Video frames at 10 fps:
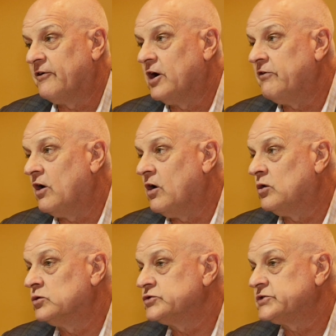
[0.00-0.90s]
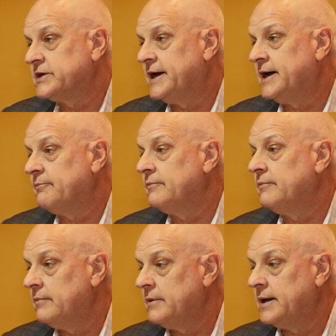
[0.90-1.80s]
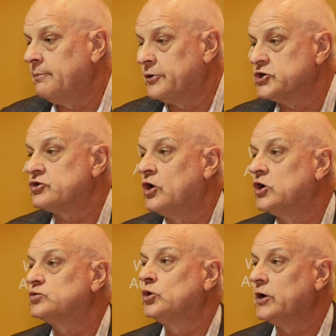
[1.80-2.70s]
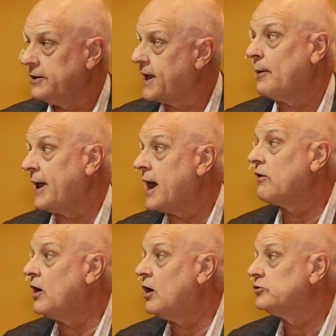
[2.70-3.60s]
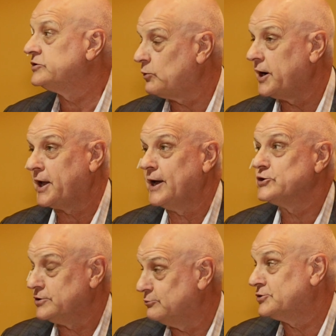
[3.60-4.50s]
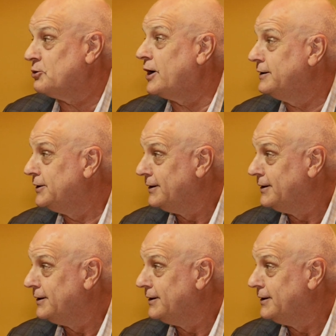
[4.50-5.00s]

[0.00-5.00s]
5 holes, pressurised water coming out of the holes. In one occasion, it was quite